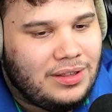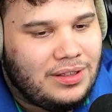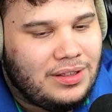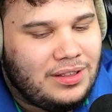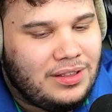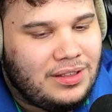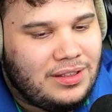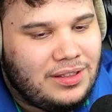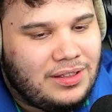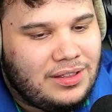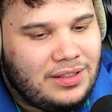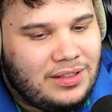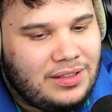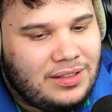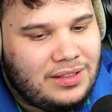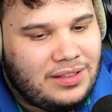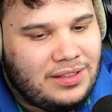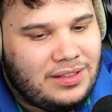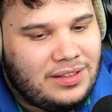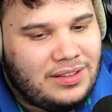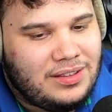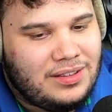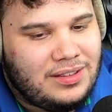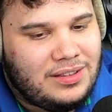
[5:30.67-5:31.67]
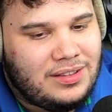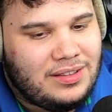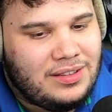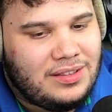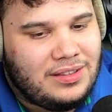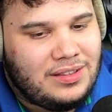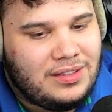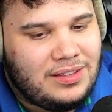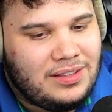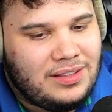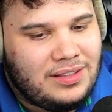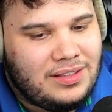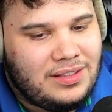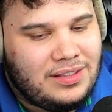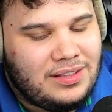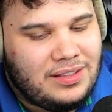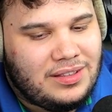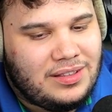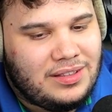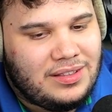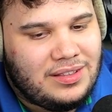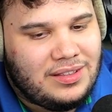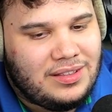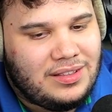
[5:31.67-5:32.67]

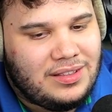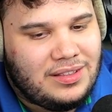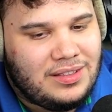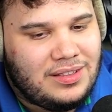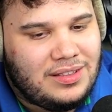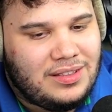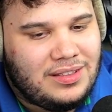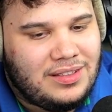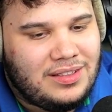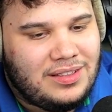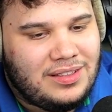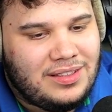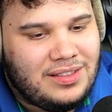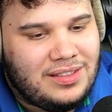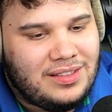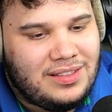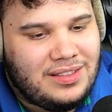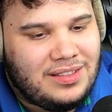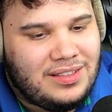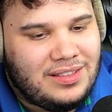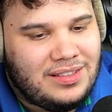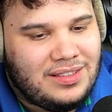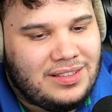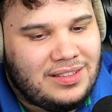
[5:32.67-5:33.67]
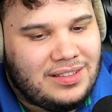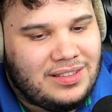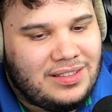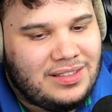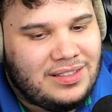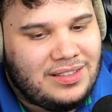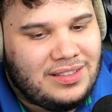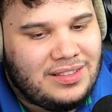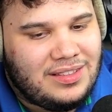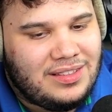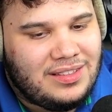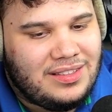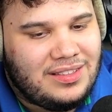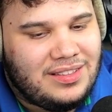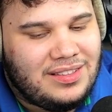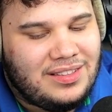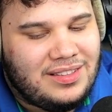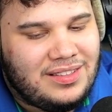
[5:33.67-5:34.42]
No words are spoken by the person on screen.